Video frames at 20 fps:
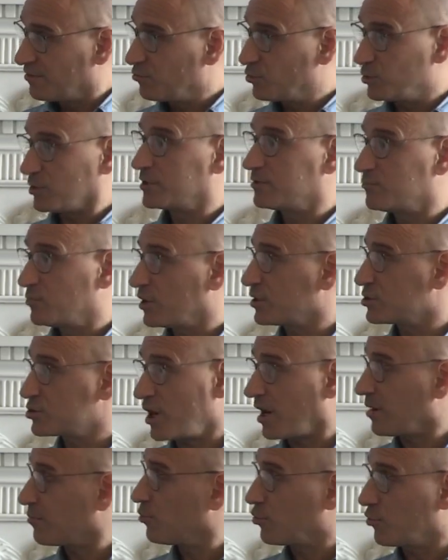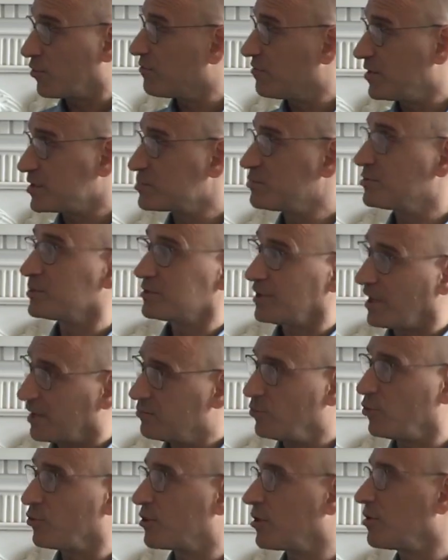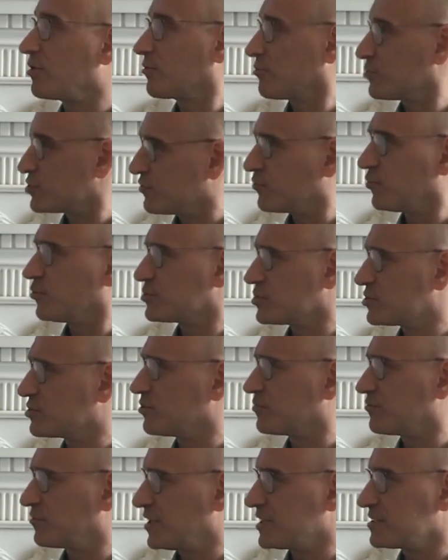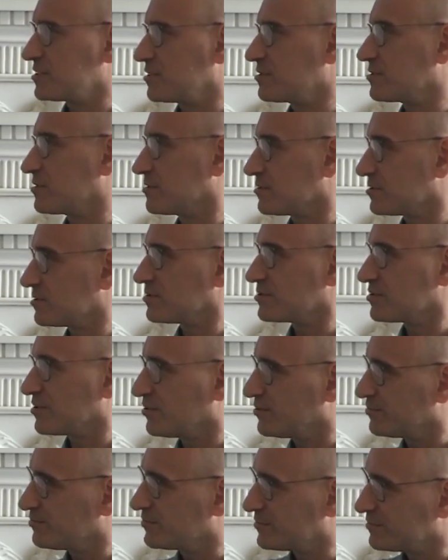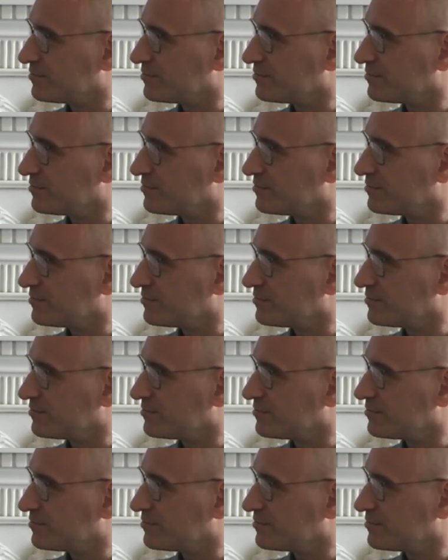will attract more investment and more growth, which of course is good for their citizens. And so,